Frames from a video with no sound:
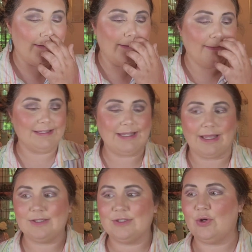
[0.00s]
Yeah,
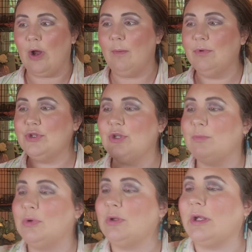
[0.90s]
so I'm just gonna
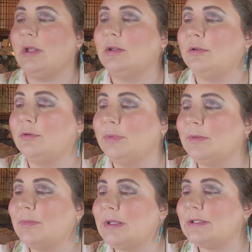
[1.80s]
put like a little bit of
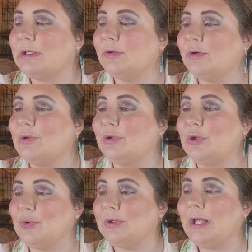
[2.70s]
mascara on the
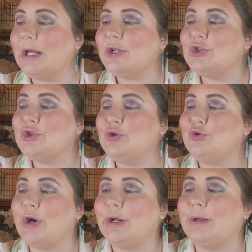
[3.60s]
lower lash to
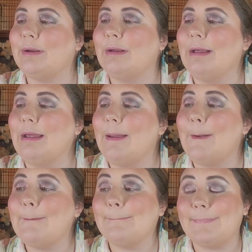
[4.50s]
try to
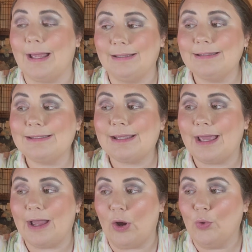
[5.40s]
balance
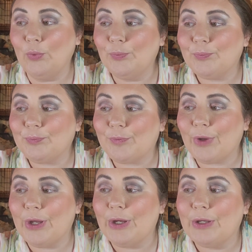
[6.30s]
that out.
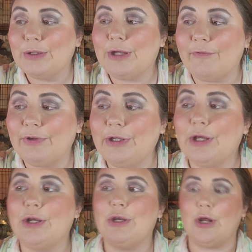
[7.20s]

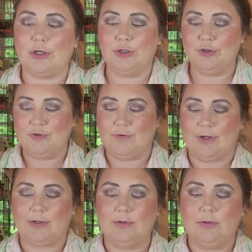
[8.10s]
Definitely not a huge
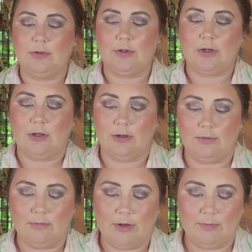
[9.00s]
fan.
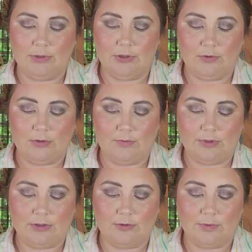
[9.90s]
I'm gonna go in with
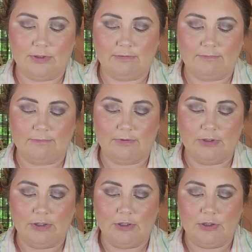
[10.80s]
a little bit of
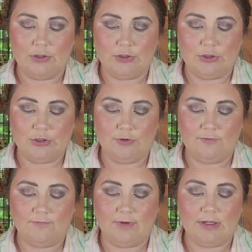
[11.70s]
Too
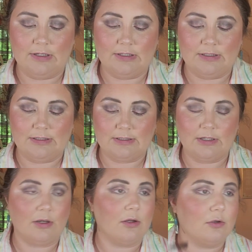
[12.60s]
Faced,
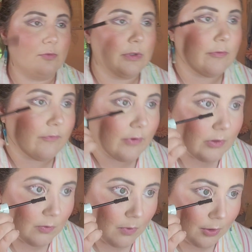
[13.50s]
a little bit of
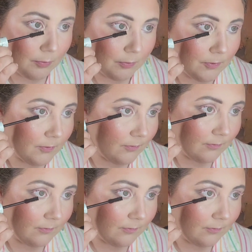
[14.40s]
the waterproof